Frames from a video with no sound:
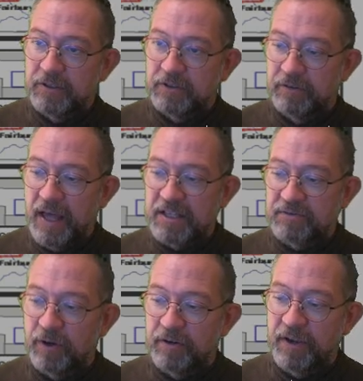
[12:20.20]
So
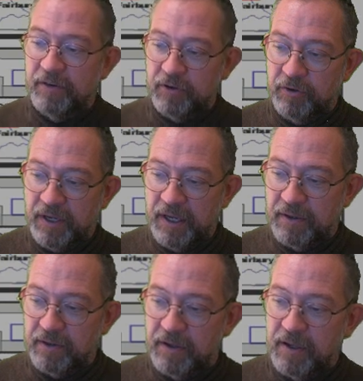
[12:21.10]
that's one way of doing
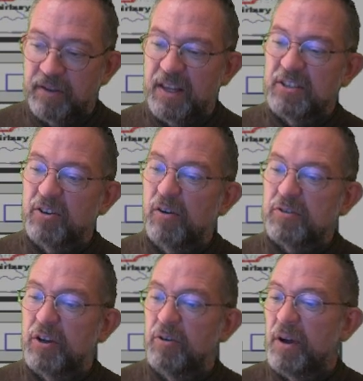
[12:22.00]
it. There's
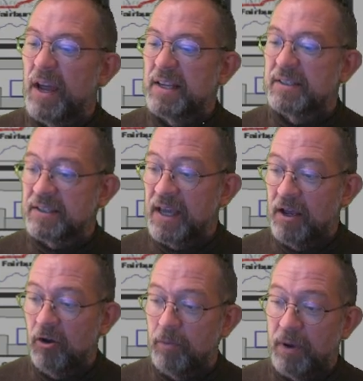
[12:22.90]
also a
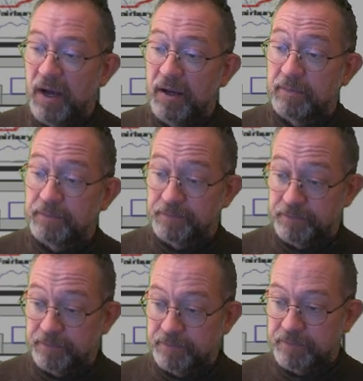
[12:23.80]
scale bar
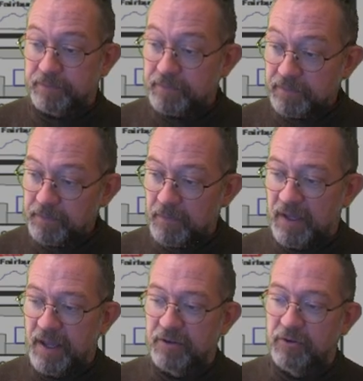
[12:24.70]

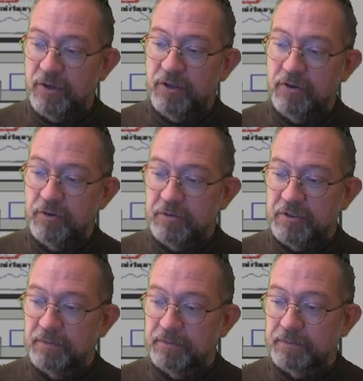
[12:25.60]
that you can use.